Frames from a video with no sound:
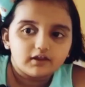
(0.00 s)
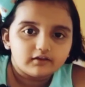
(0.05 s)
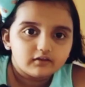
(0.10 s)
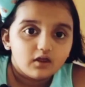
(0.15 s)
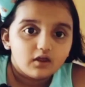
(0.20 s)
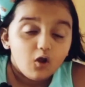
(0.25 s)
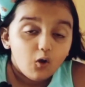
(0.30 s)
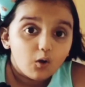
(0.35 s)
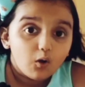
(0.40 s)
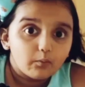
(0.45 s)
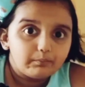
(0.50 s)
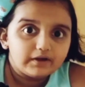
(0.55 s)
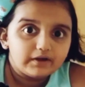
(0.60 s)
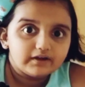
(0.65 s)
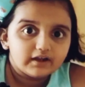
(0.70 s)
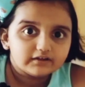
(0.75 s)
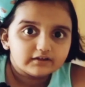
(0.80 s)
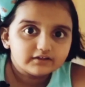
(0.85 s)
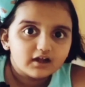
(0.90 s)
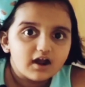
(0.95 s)
let's
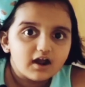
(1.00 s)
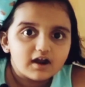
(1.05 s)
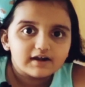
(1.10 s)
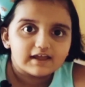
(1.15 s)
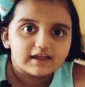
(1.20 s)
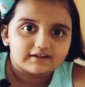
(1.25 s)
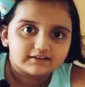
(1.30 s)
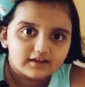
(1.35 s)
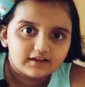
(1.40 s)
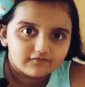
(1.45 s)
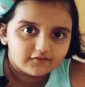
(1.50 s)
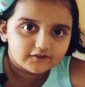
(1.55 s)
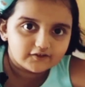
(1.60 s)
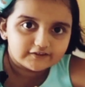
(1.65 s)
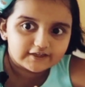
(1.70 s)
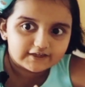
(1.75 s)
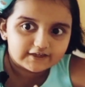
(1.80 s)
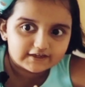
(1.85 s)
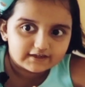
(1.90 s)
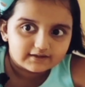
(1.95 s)
open the third
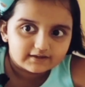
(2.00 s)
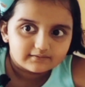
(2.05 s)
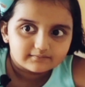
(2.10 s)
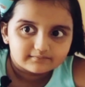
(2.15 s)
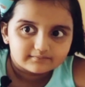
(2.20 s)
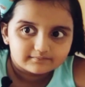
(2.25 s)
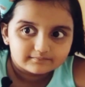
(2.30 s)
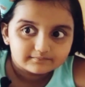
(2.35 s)
activity.